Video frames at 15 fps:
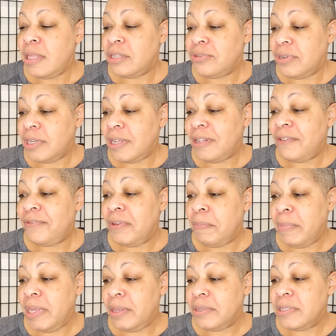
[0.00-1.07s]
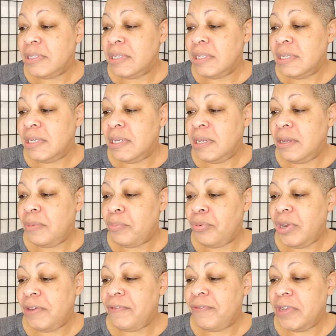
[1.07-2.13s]
the Drunk Elephant Bouncy
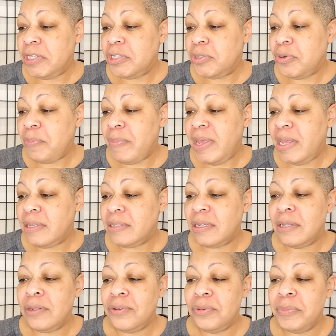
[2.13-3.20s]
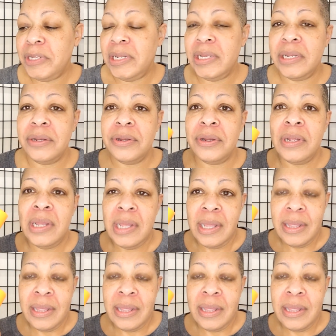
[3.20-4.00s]
Bright Facial Mask Illuminator.